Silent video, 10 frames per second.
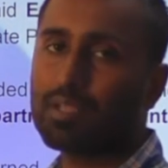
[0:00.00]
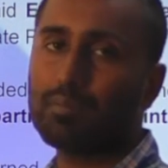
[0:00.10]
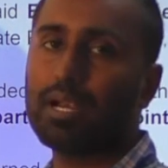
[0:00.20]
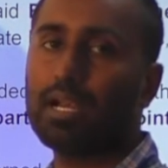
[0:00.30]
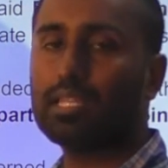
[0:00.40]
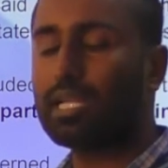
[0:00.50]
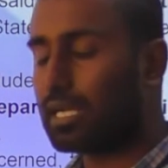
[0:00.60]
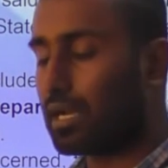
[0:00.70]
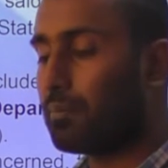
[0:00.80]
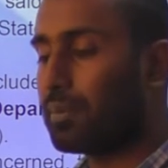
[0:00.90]
of them held
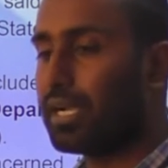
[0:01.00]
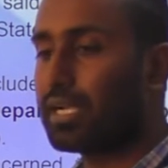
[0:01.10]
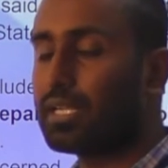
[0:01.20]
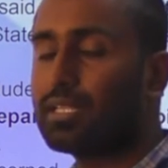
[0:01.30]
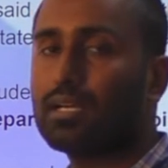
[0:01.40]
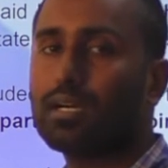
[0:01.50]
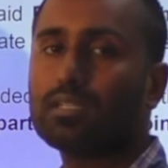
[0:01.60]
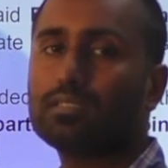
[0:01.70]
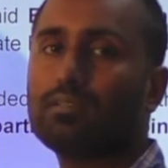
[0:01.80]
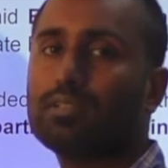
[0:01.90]
that completely
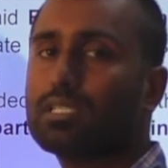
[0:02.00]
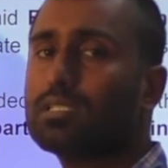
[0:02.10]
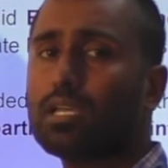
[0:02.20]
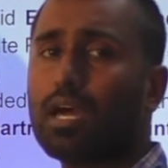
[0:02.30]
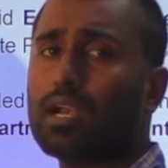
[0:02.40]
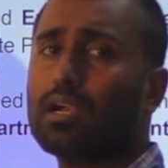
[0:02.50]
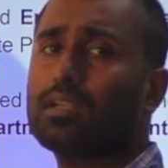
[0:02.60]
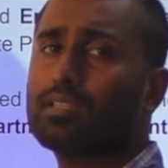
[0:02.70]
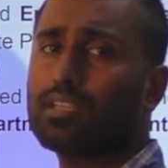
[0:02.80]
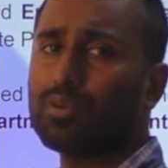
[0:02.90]
the services are
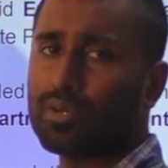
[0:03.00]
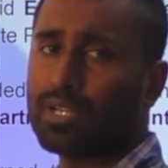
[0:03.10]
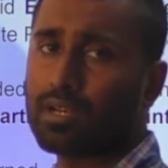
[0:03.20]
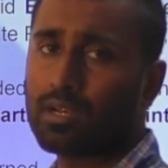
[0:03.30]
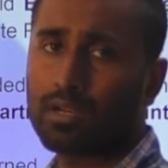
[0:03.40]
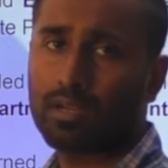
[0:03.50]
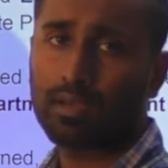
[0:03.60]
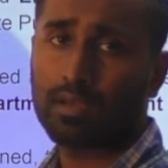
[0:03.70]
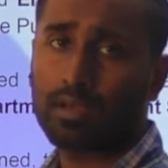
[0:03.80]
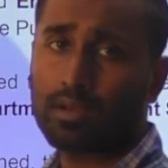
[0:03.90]
under the union.
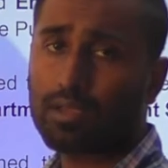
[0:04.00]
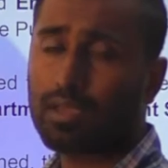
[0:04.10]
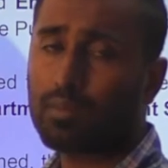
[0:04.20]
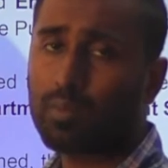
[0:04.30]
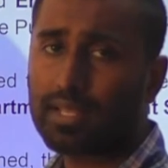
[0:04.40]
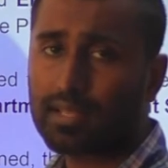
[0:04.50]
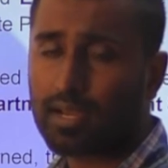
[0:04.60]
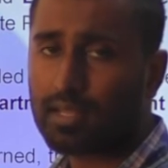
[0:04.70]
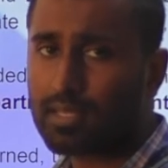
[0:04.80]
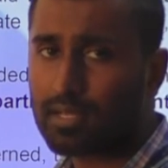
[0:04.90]
Okay, while the
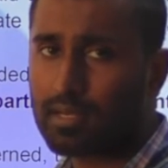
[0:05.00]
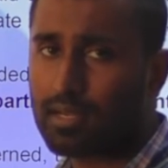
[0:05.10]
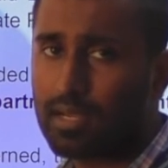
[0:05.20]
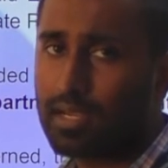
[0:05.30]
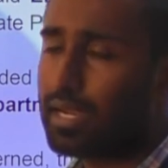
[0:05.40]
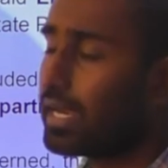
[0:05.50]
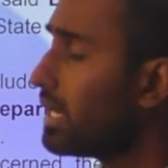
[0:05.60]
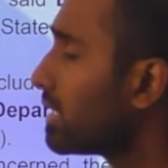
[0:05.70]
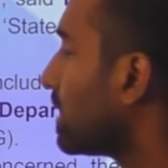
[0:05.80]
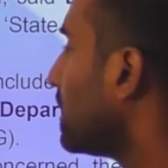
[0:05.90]
other
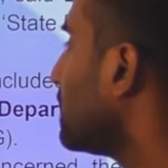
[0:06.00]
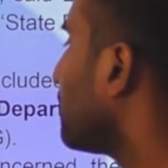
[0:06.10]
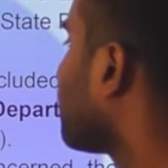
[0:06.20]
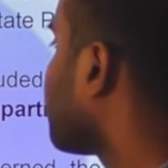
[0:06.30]
held that